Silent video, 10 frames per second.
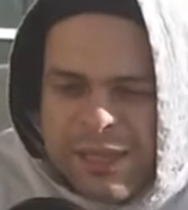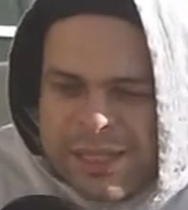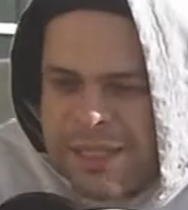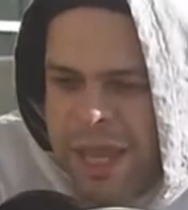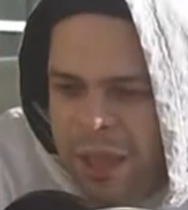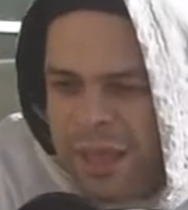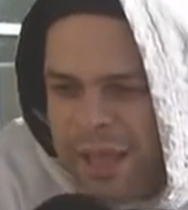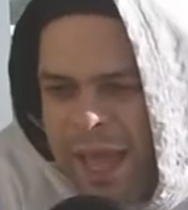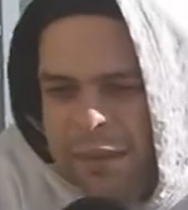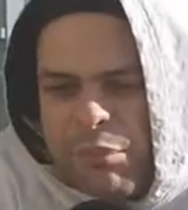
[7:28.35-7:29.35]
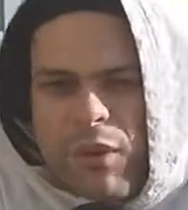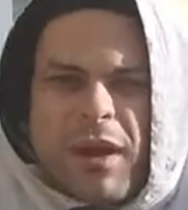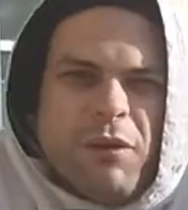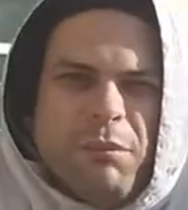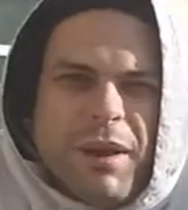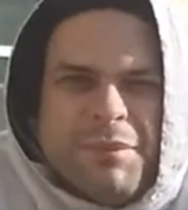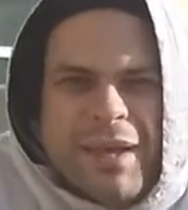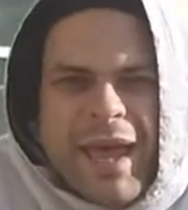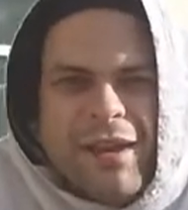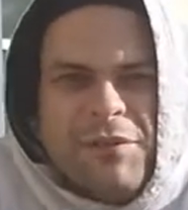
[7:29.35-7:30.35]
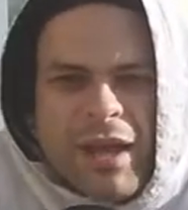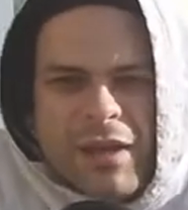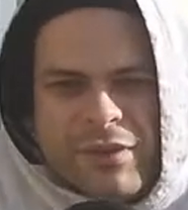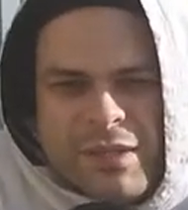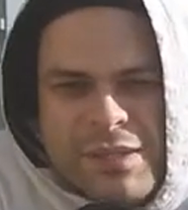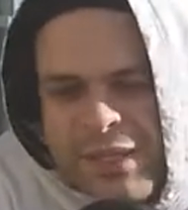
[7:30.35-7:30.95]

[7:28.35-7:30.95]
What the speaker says: This is how they got Barack Obama out of office.